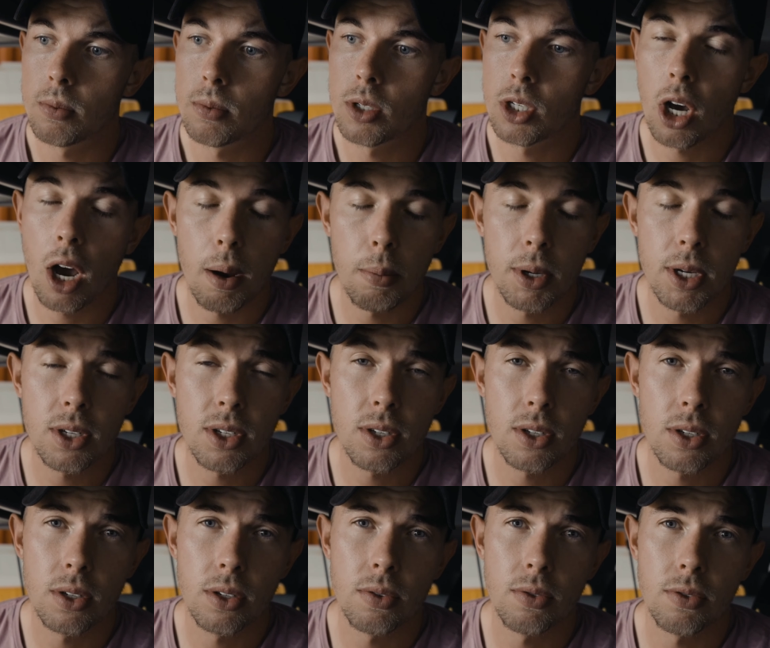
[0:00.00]

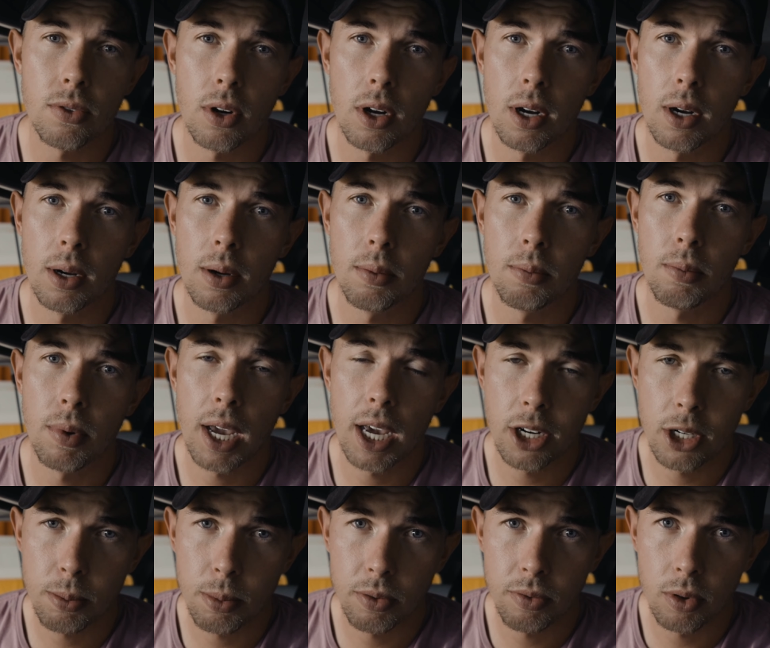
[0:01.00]
Thomas from
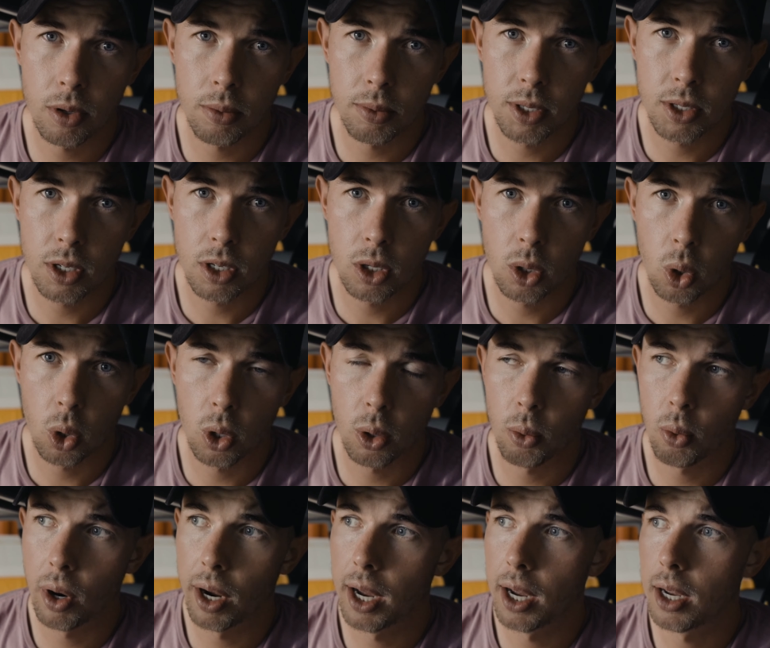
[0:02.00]
Edge Performance in
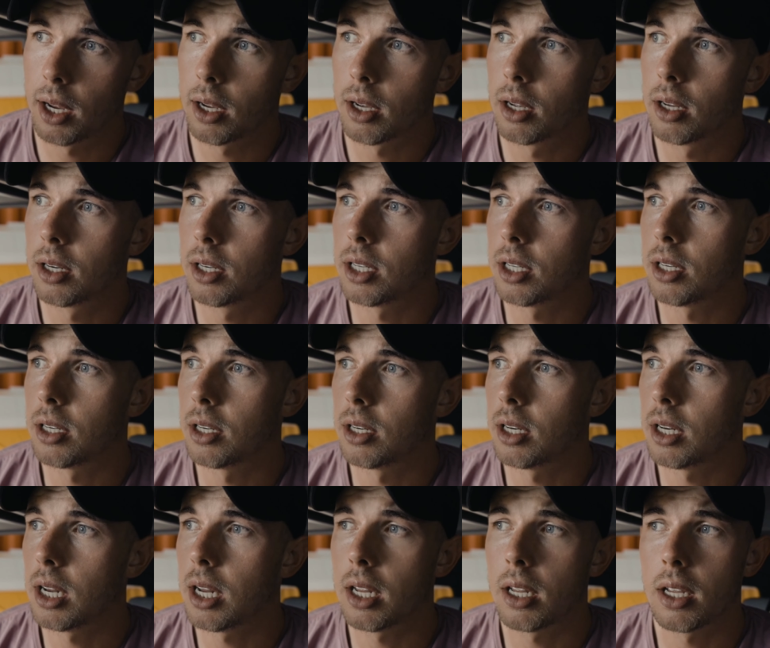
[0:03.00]
Norway did
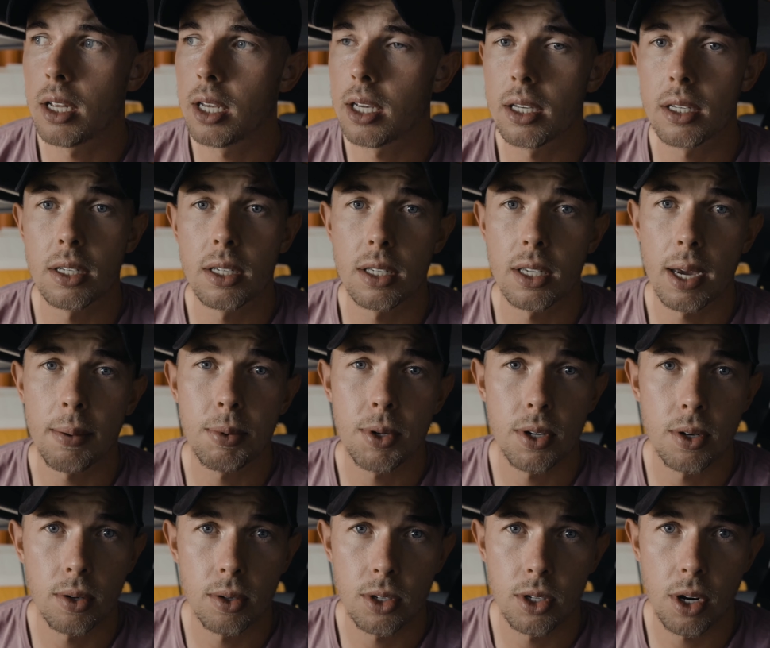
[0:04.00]
an
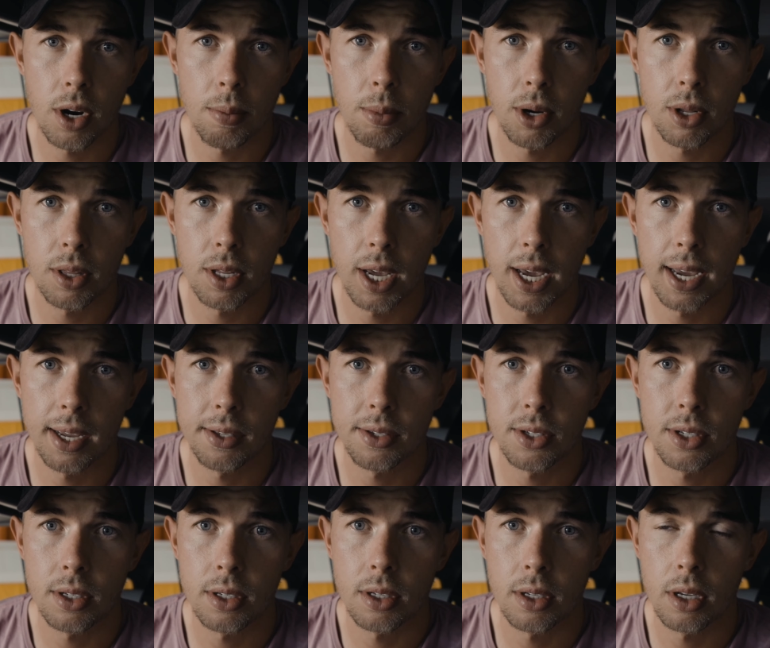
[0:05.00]
exceptional job on the
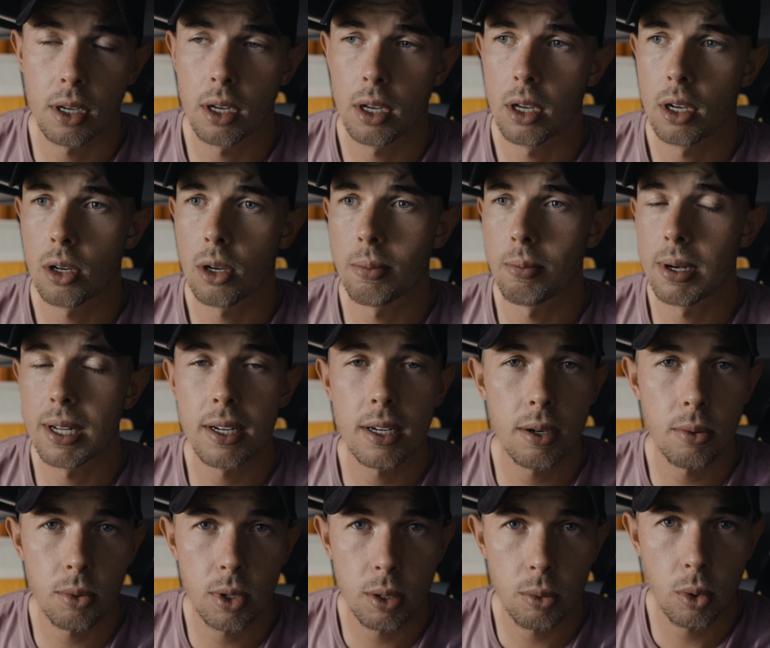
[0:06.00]
heads
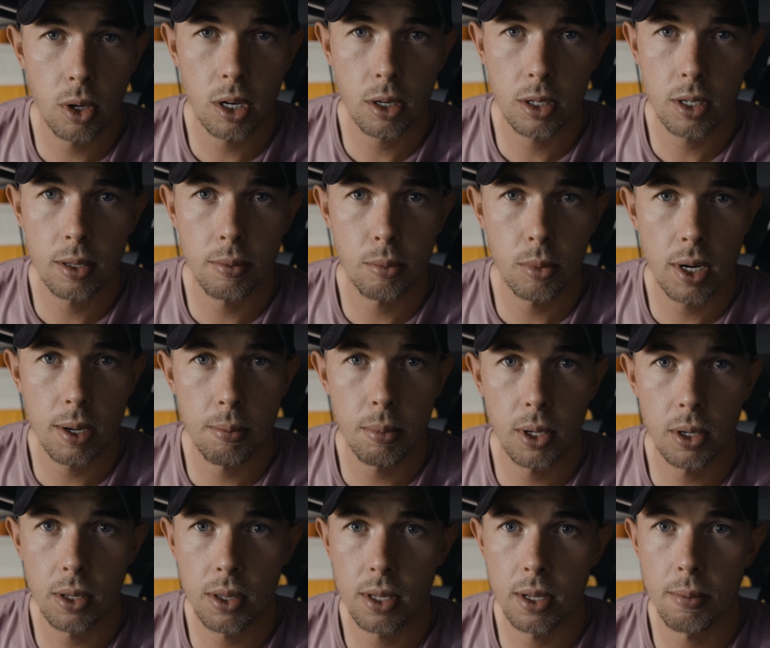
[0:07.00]
completely reworked them,
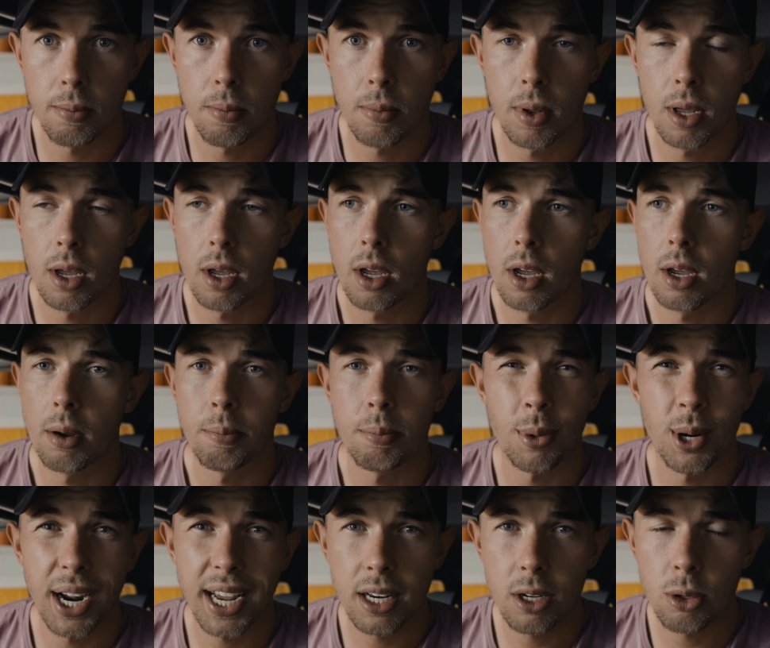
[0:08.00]
rebuilt them,
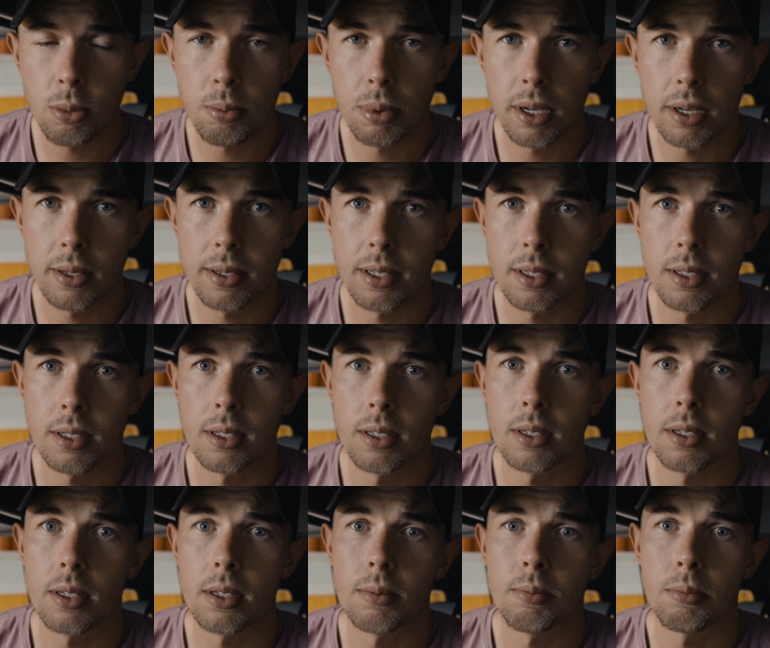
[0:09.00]
brand new
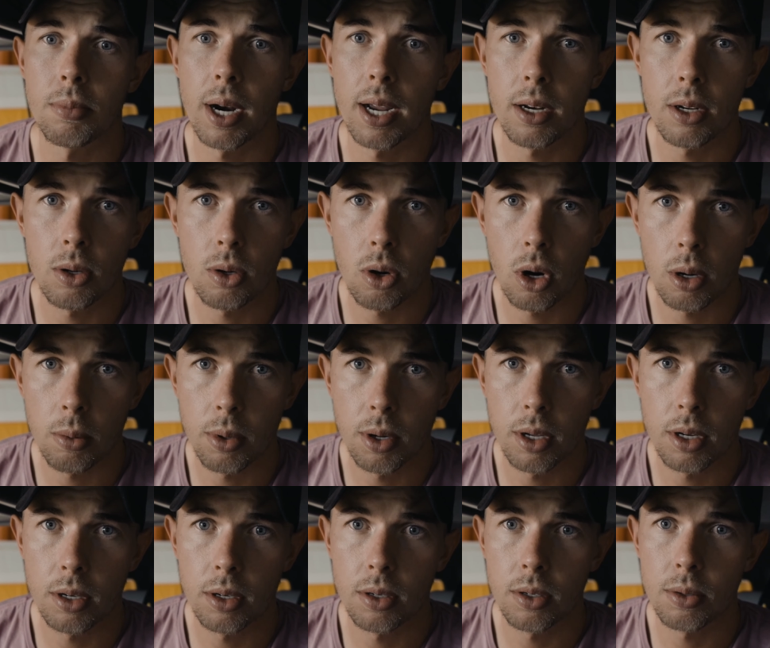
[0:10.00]
pistons, brand new
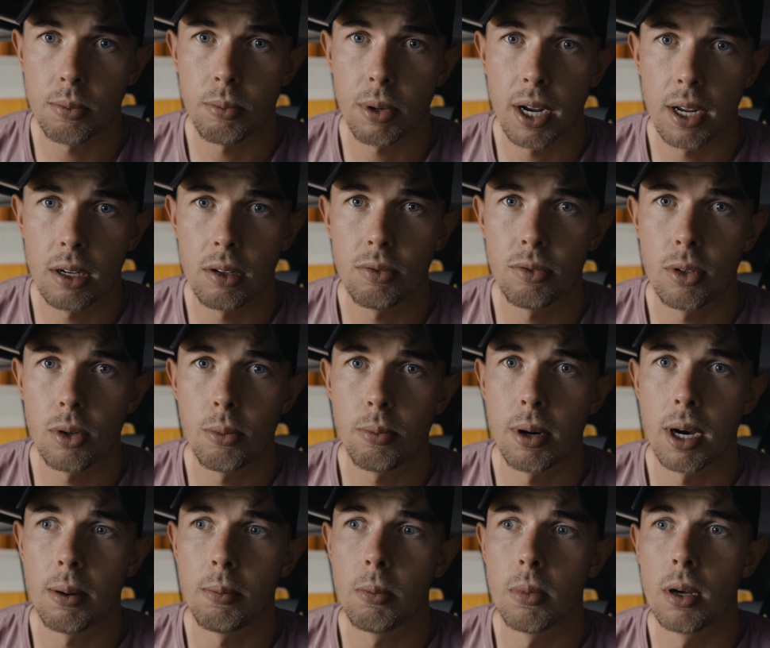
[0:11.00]
carburetors, brand new fuel
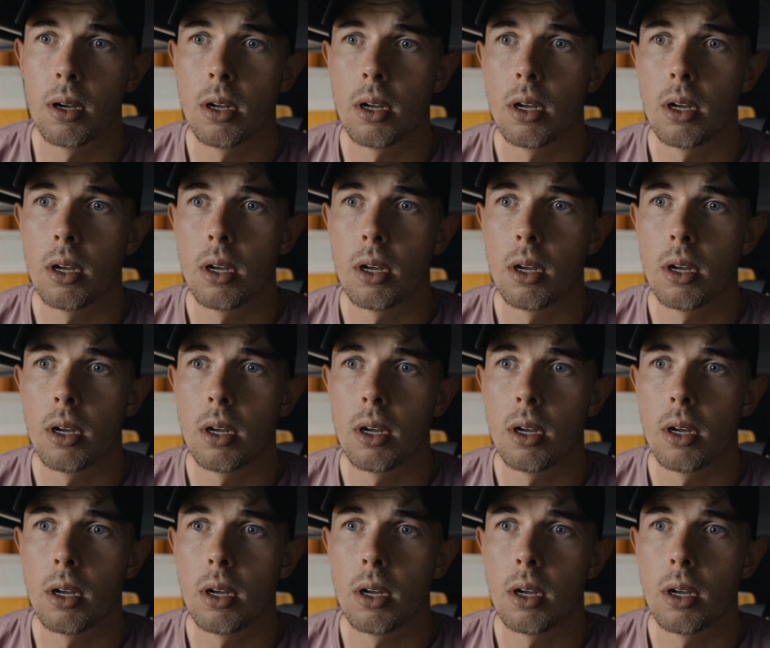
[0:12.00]
pump.